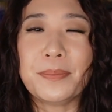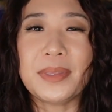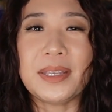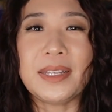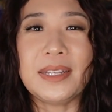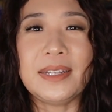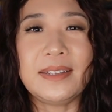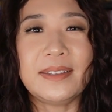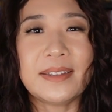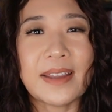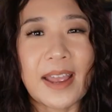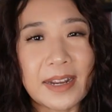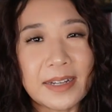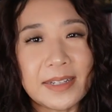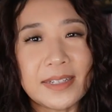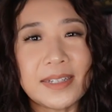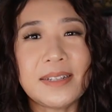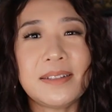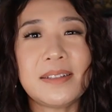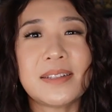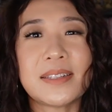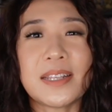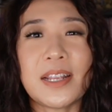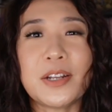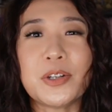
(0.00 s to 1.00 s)
the
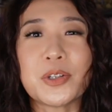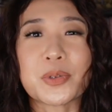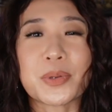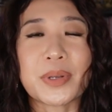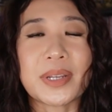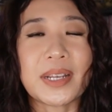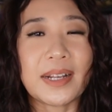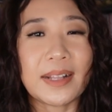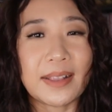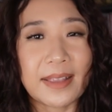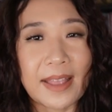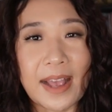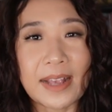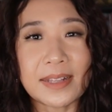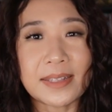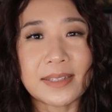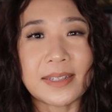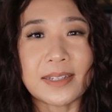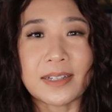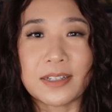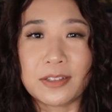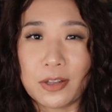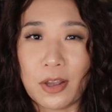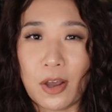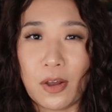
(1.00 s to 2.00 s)
19th century
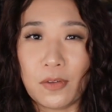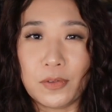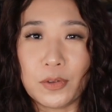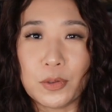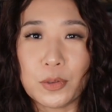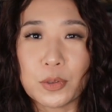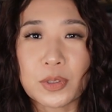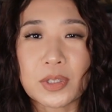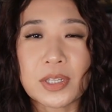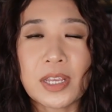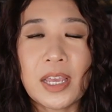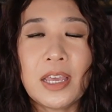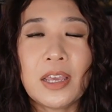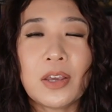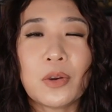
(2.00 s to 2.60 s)
classic novels,